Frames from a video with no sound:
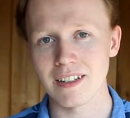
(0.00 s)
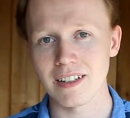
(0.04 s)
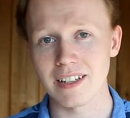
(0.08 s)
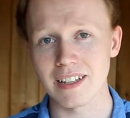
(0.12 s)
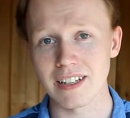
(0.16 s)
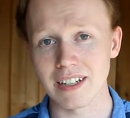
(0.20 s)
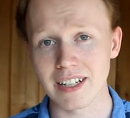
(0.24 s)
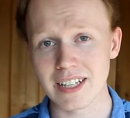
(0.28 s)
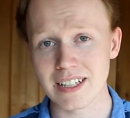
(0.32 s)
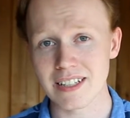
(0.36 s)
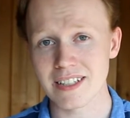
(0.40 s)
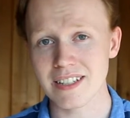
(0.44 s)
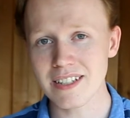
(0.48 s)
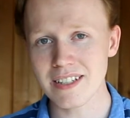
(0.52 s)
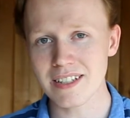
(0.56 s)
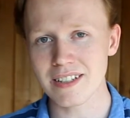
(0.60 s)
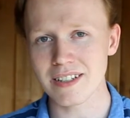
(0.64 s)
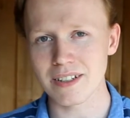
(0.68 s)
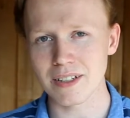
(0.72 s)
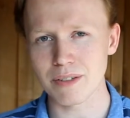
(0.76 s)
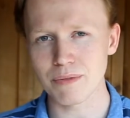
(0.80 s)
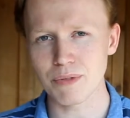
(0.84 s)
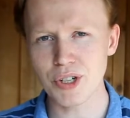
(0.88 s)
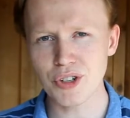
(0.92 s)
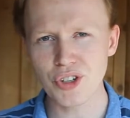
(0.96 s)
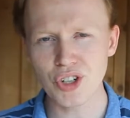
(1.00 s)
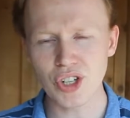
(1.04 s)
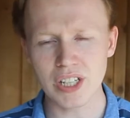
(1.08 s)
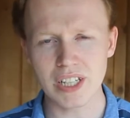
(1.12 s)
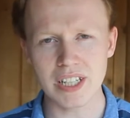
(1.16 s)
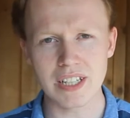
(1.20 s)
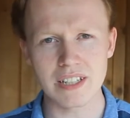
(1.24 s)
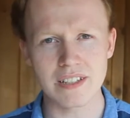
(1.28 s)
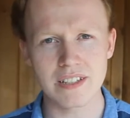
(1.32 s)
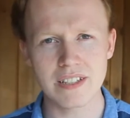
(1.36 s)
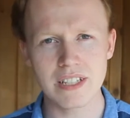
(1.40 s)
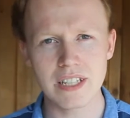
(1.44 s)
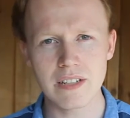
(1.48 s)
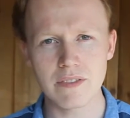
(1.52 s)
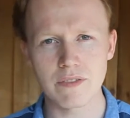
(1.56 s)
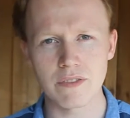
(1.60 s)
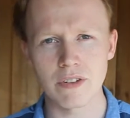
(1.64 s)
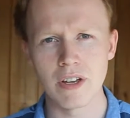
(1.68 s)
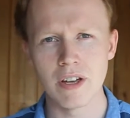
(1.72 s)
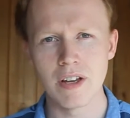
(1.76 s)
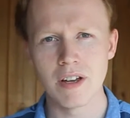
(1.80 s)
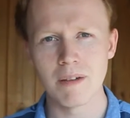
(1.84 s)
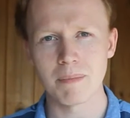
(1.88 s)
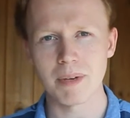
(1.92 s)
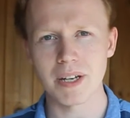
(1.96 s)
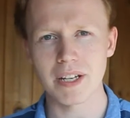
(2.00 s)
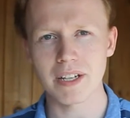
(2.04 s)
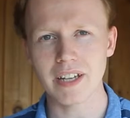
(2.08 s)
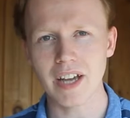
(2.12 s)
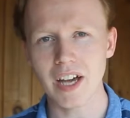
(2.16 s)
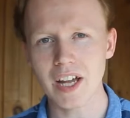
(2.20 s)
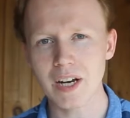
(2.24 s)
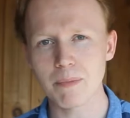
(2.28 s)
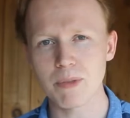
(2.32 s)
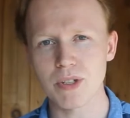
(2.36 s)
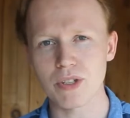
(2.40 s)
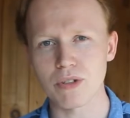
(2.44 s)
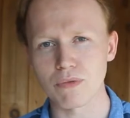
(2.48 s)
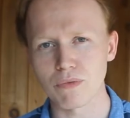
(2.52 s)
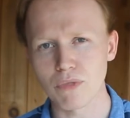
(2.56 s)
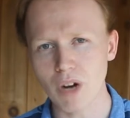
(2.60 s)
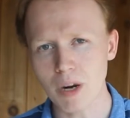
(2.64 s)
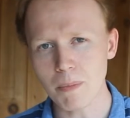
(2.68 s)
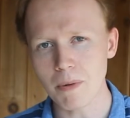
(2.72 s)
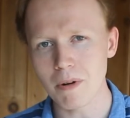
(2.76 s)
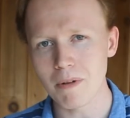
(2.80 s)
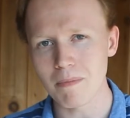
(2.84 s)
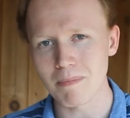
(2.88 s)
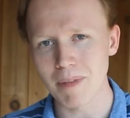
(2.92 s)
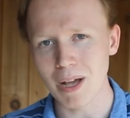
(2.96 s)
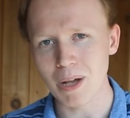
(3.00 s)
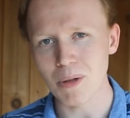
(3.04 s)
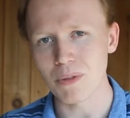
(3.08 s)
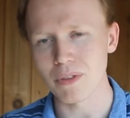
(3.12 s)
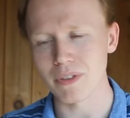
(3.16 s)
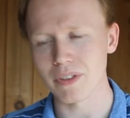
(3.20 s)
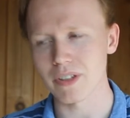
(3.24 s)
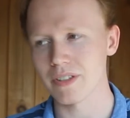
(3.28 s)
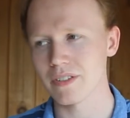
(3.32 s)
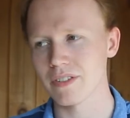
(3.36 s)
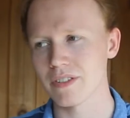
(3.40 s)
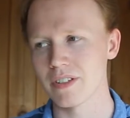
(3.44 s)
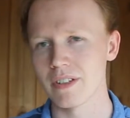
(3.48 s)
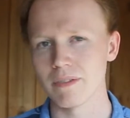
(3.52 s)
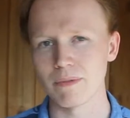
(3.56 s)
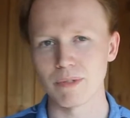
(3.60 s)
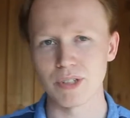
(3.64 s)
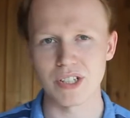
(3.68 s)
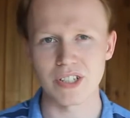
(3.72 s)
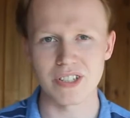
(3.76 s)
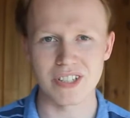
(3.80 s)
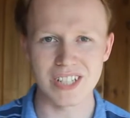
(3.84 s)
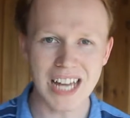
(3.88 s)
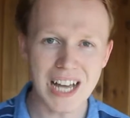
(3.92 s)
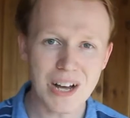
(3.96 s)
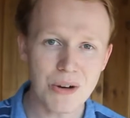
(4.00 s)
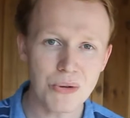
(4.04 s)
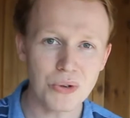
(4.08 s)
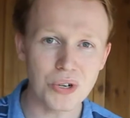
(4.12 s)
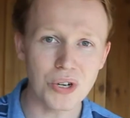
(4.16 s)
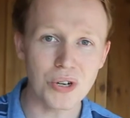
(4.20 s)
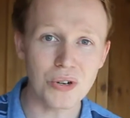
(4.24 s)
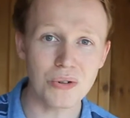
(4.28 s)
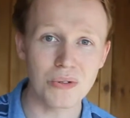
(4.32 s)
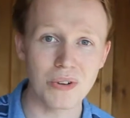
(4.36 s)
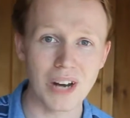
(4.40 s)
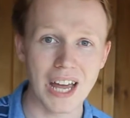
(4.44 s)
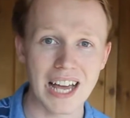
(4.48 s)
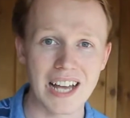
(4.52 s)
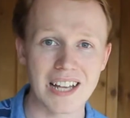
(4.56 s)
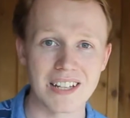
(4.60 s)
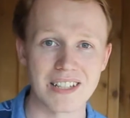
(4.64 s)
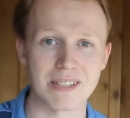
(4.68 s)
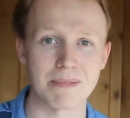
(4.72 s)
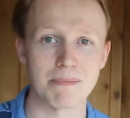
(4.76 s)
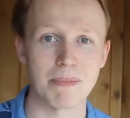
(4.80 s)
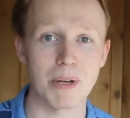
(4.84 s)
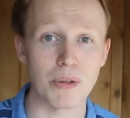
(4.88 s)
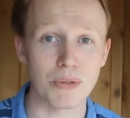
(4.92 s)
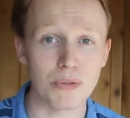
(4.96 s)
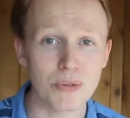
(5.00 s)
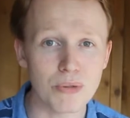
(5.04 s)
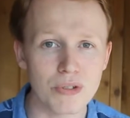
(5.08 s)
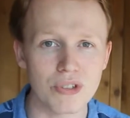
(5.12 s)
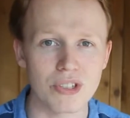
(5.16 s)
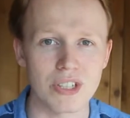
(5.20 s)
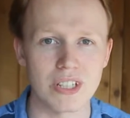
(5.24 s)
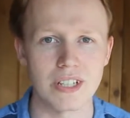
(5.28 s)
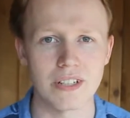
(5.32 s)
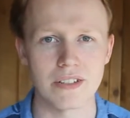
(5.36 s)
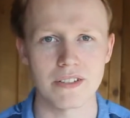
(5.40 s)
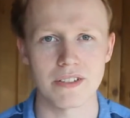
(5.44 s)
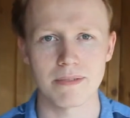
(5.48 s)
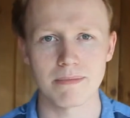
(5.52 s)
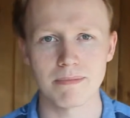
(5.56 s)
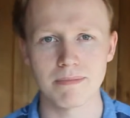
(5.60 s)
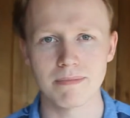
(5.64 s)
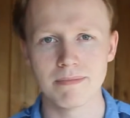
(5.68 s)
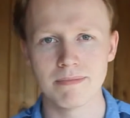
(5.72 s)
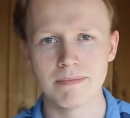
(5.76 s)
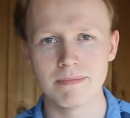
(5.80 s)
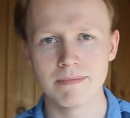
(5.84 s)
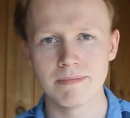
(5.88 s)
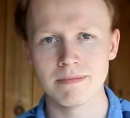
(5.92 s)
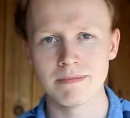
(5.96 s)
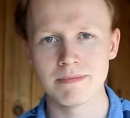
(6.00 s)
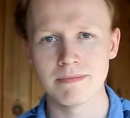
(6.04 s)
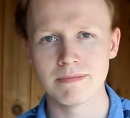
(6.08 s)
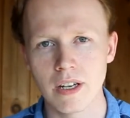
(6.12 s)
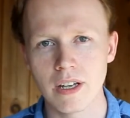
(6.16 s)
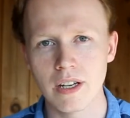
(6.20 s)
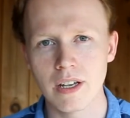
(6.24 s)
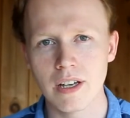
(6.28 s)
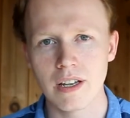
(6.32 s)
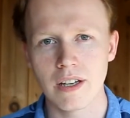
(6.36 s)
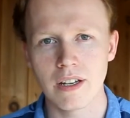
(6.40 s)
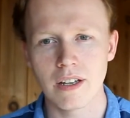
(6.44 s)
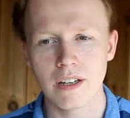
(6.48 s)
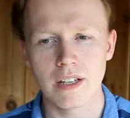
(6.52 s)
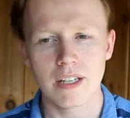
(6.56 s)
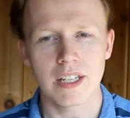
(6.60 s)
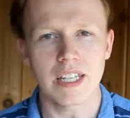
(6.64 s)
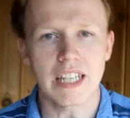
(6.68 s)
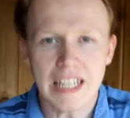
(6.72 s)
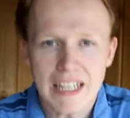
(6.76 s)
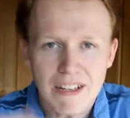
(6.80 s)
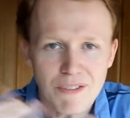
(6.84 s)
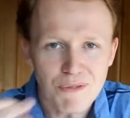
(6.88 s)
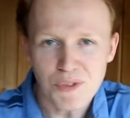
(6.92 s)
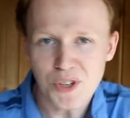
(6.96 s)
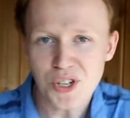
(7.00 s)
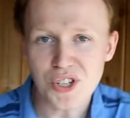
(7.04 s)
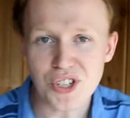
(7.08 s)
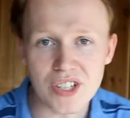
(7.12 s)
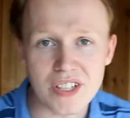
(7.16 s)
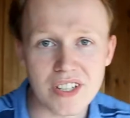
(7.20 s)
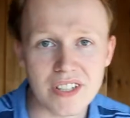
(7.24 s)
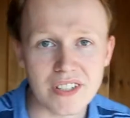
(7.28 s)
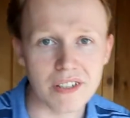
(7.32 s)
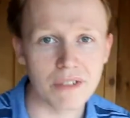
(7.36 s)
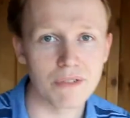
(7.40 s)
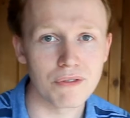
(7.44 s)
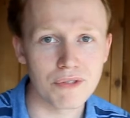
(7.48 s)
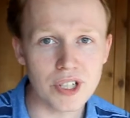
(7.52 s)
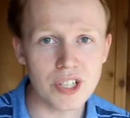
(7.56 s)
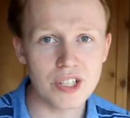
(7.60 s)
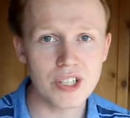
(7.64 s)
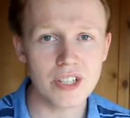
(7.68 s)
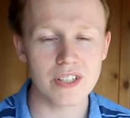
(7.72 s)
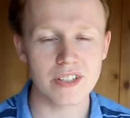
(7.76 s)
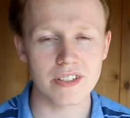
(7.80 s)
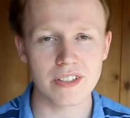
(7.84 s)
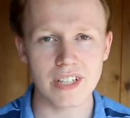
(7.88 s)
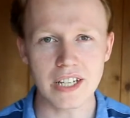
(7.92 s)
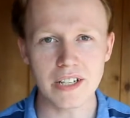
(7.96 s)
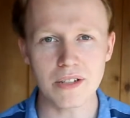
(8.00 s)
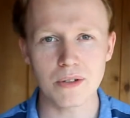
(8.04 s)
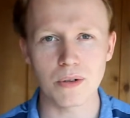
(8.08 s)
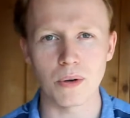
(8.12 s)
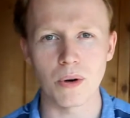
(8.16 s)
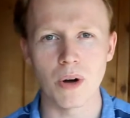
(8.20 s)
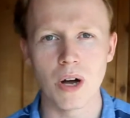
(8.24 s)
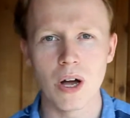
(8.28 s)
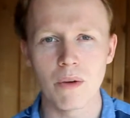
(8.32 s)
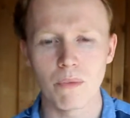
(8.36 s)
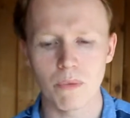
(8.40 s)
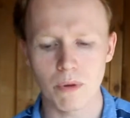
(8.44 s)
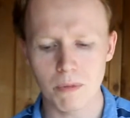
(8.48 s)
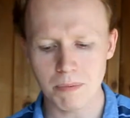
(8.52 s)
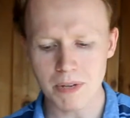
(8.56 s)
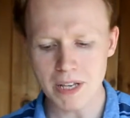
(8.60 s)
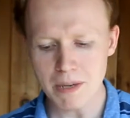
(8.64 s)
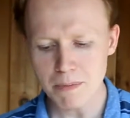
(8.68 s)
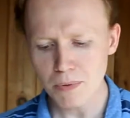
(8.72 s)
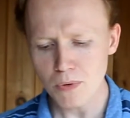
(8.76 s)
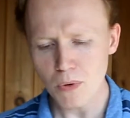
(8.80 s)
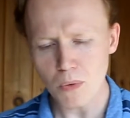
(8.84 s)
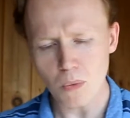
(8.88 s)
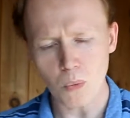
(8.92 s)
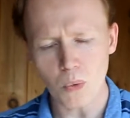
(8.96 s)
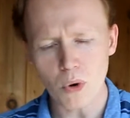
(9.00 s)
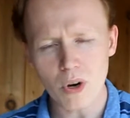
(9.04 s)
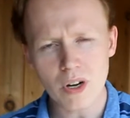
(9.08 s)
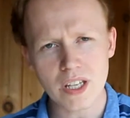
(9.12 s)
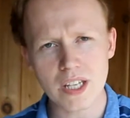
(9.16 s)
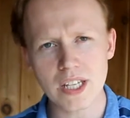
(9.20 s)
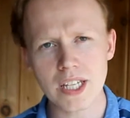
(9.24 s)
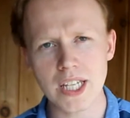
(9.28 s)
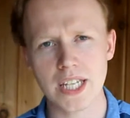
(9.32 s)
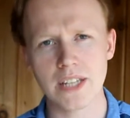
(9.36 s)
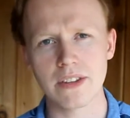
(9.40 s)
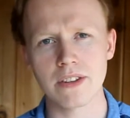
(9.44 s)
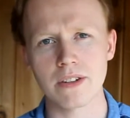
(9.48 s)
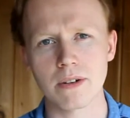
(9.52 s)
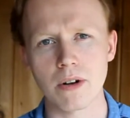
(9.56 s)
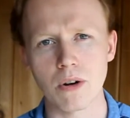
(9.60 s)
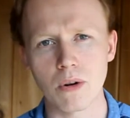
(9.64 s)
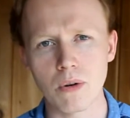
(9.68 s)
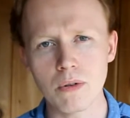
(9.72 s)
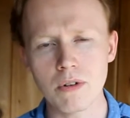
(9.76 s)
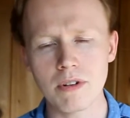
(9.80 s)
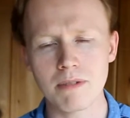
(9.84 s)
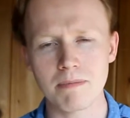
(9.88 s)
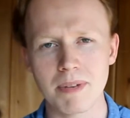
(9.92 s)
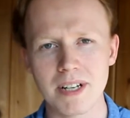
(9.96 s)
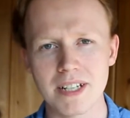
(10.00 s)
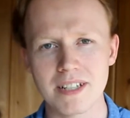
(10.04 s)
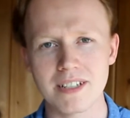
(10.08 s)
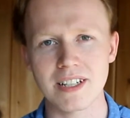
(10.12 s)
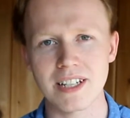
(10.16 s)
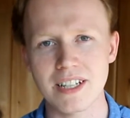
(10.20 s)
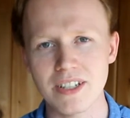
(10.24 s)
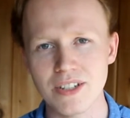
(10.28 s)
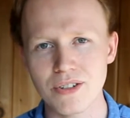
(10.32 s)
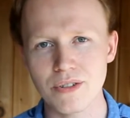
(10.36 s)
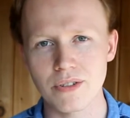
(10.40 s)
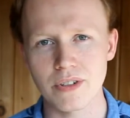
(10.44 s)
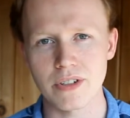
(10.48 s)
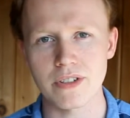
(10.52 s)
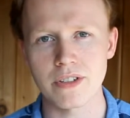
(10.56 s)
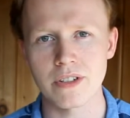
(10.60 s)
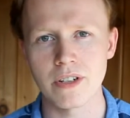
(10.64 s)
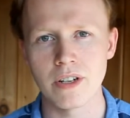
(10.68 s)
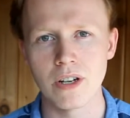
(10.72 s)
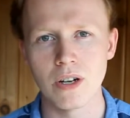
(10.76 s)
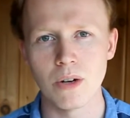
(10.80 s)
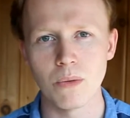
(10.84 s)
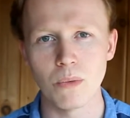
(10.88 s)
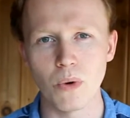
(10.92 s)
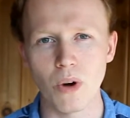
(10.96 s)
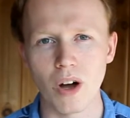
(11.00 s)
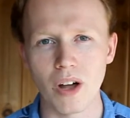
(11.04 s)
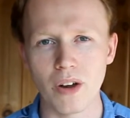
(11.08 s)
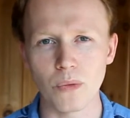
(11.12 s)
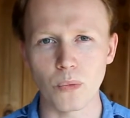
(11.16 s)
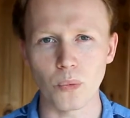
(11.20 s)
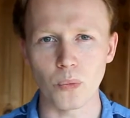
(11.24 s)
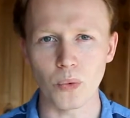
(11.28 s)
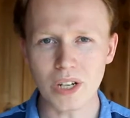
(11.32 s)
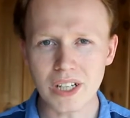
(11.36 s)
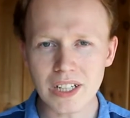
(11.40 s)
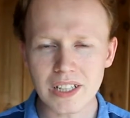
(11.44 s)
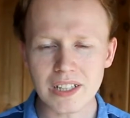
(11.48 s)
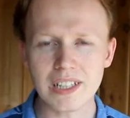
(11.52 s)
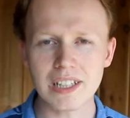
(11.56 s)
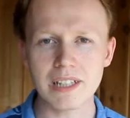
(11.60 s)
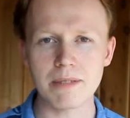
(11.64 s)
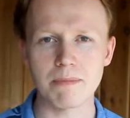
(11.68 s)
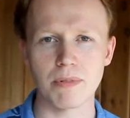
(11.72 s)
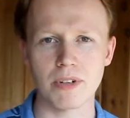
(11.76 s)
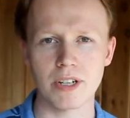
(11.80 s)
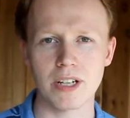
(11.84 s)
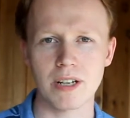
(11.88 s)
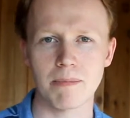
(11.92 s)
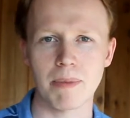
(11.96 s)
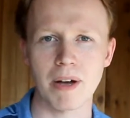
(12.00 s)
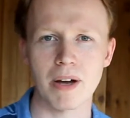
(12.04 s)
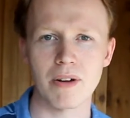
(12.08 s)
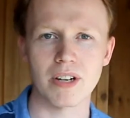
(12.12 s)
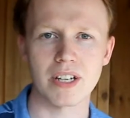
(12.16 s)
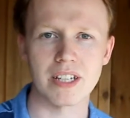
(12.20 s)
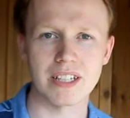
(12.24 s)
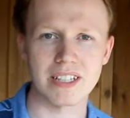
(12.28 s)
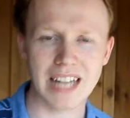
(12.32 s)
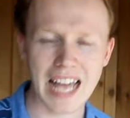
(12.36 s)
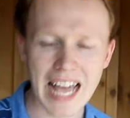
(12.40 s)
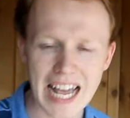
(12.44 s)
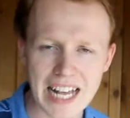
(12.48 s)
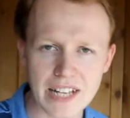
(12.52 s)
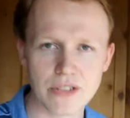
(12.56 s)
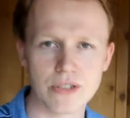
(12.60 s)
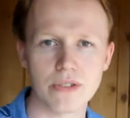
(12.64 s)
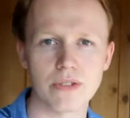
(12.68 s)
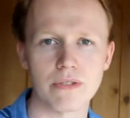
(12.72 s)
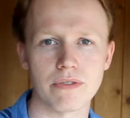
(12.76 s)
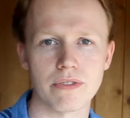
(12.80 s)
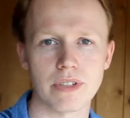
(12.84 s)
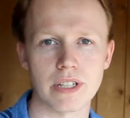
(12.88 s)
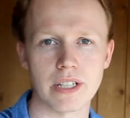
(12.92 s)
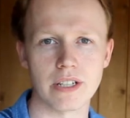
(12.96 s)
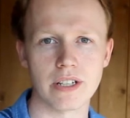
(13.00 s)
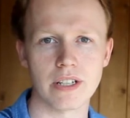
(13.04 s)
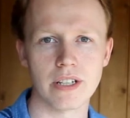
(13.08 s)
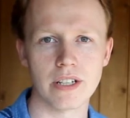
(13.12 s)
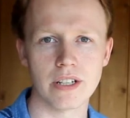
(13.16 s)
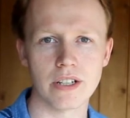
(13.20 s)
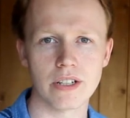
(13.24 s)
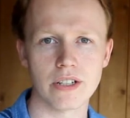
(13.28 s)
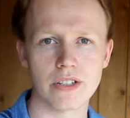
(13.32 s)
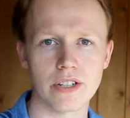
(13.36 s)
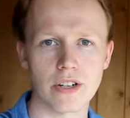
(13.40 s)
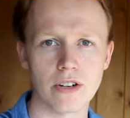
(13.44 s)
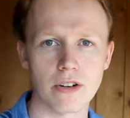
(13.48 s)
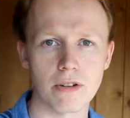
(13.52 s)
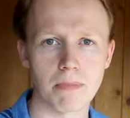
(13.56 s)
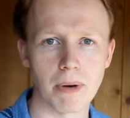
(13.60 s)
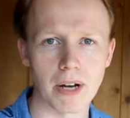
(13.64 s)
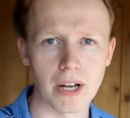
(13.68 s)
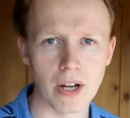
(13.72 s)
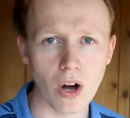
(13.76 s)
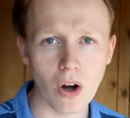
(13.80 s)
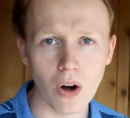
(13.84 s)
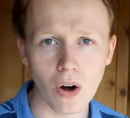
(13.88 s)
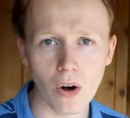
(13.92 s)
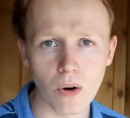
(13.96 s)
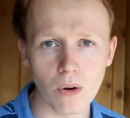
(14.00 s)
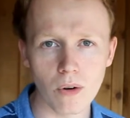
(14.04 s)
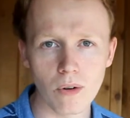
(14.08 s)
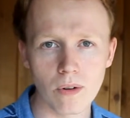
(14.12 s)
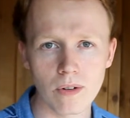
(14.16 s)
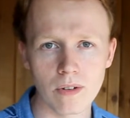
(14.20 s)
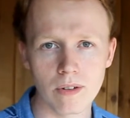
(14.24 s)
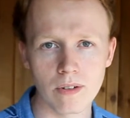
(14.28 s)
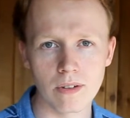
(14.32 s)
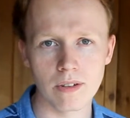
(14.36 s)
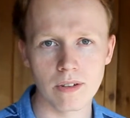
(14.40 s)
An idea originally conceived by economist Robert Malthus, which is now known as Malthusianism. He envisions a vicious cycle where people working in their own best interest will unwittingly bring about catastrophe shared by all.